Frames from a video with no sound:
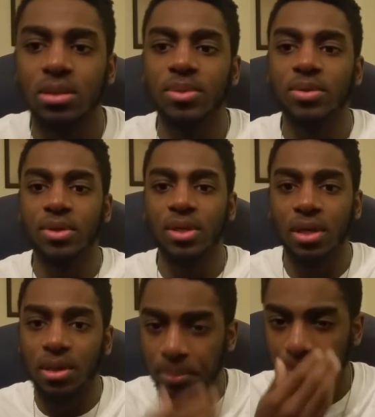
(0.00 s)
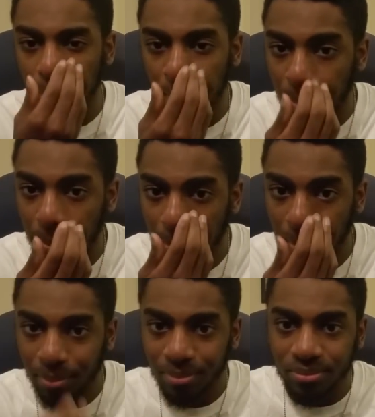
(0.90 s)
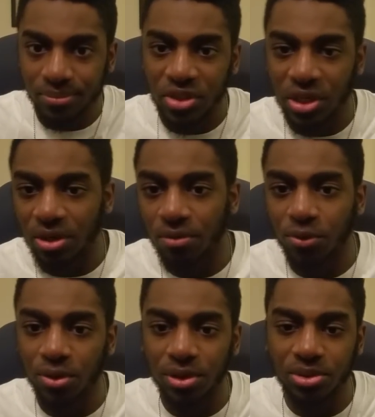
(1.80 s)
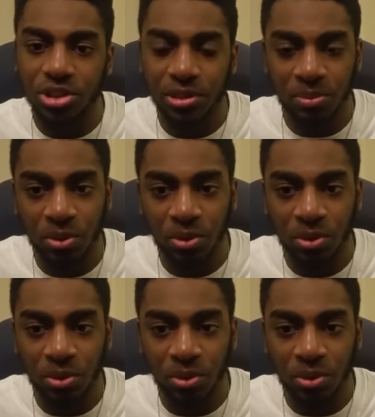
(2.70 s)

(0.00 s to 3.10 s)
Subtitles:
Maria. Try to go for a little chip.